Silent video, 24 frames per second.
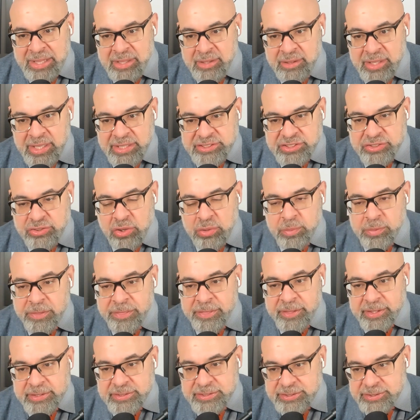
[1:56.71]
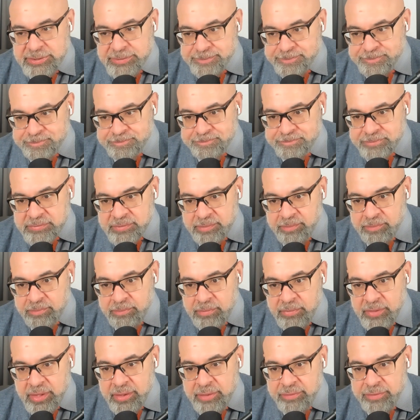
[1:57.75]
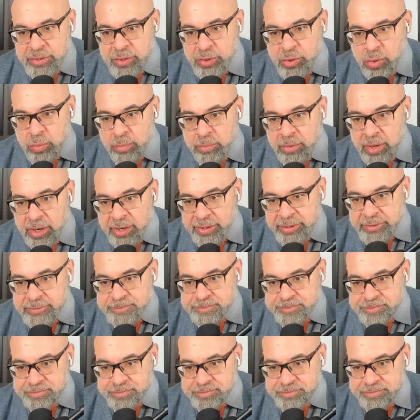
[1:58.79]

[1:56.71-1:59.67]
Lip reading: let's start with this, if you don't mind.